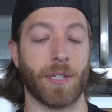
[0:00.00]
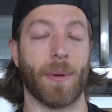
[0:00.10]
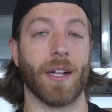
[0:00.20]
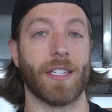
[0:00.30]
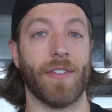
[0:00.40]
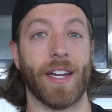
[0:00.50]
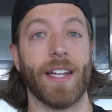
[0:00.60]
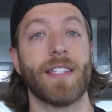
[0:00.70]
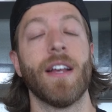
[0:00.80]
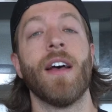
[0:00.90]
responsive it
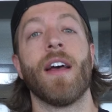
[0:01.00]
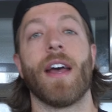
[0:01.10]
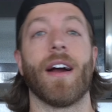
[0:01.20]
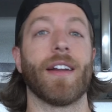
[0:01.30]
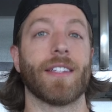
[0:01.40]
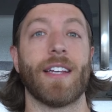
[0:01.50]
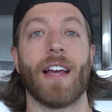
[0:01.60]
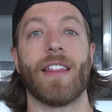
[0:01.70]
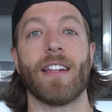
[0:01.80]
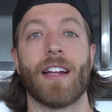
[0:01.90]
is. And honestly,
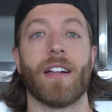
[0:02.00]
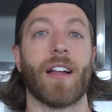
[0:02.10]
I think that a